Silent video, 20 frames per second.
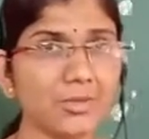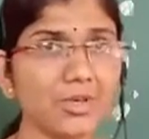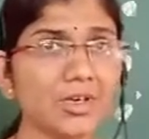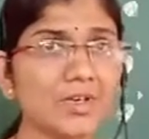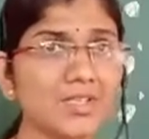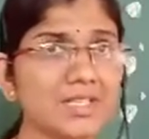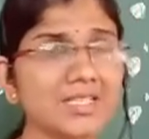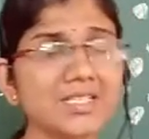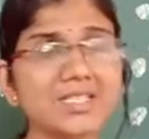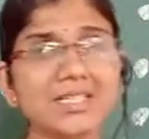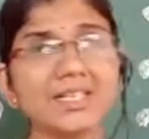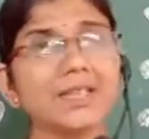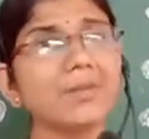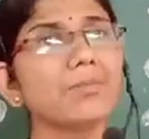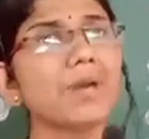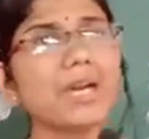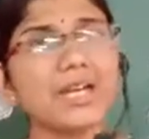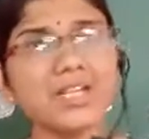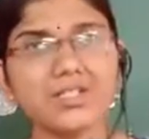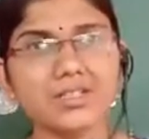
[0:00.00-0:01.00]
because it is an
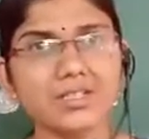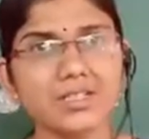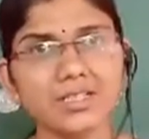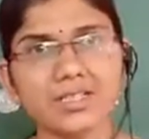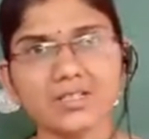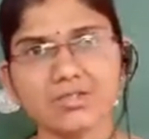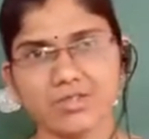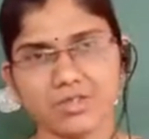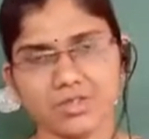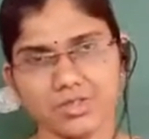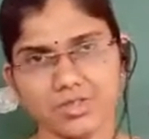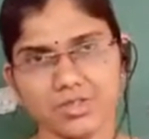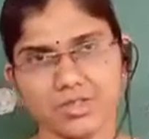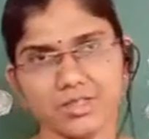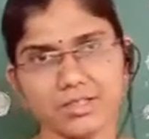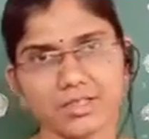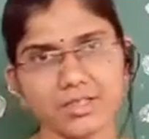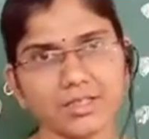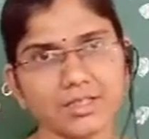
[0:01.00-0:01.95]
imaginary structure.